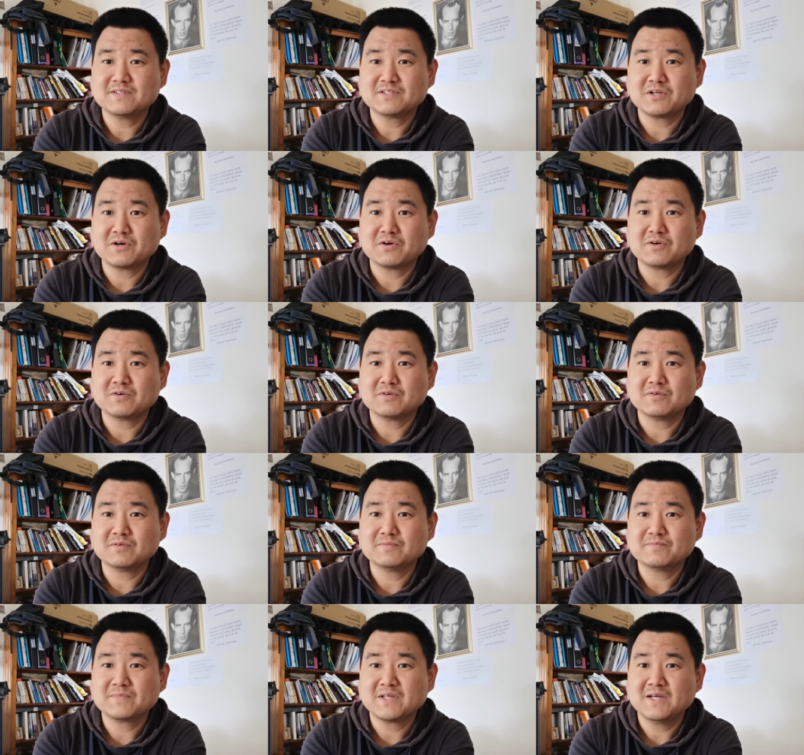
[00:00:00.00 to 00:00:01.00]

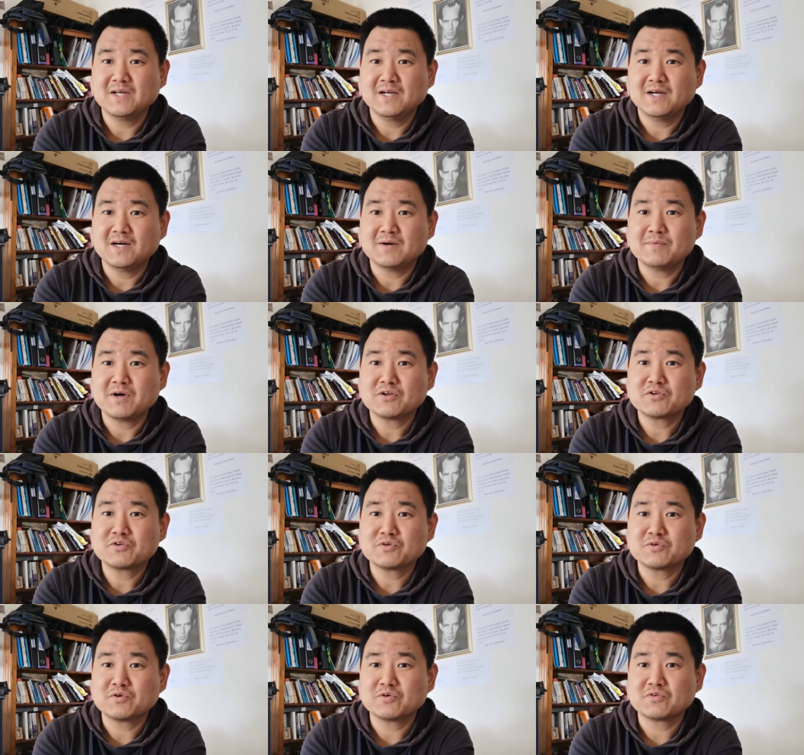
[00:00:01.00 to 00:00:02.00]
So
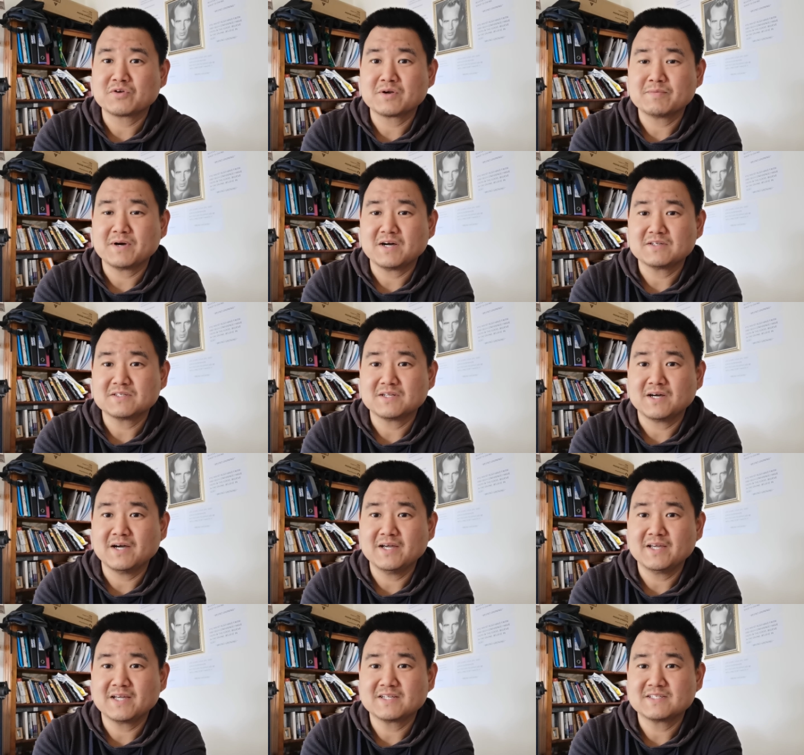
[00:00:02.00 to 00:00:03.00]
about two or three past
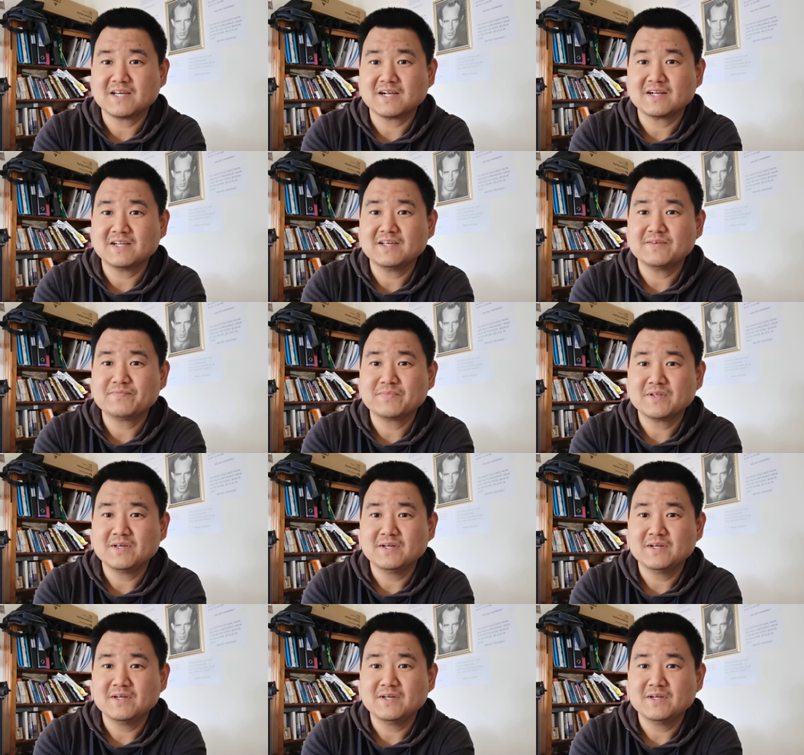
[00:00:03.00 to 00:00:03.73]
nine exactly.